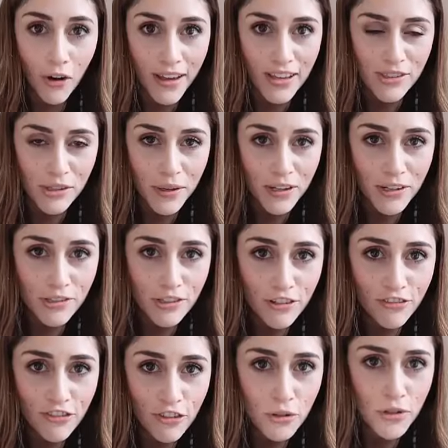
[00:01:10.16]
Okay, so here's
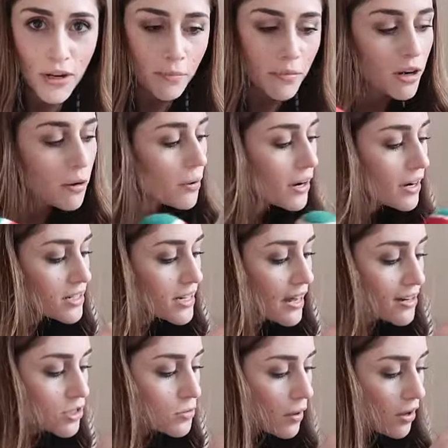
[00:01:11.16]
her food. I'm gonna put a
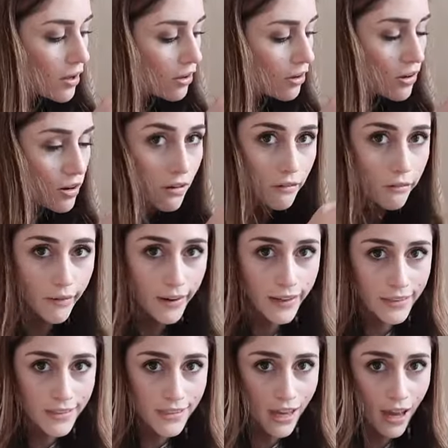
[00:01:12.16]
tennis ball right
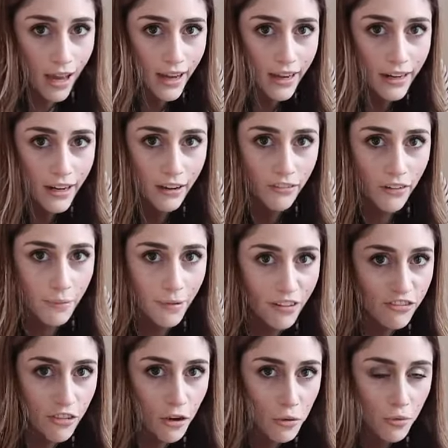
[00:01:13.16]
inside. I've got my
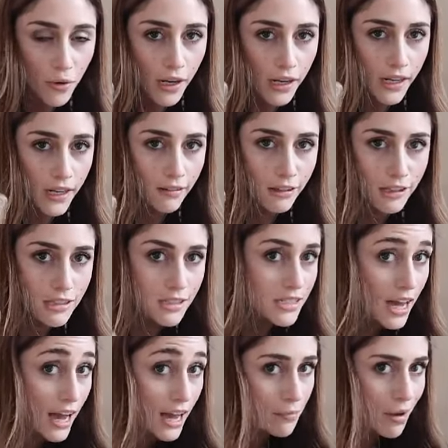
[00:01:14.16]
phone ready. Let's
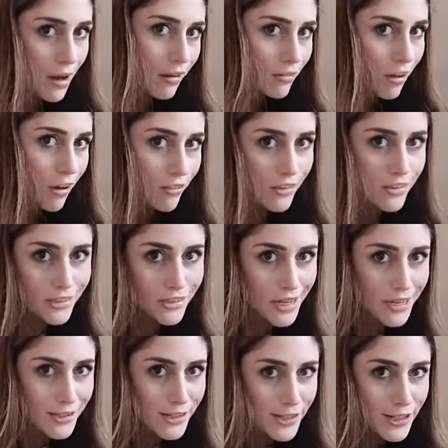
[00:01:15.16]
time how long this
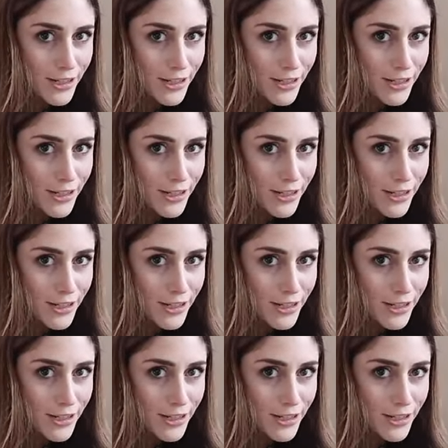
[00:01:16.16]
takes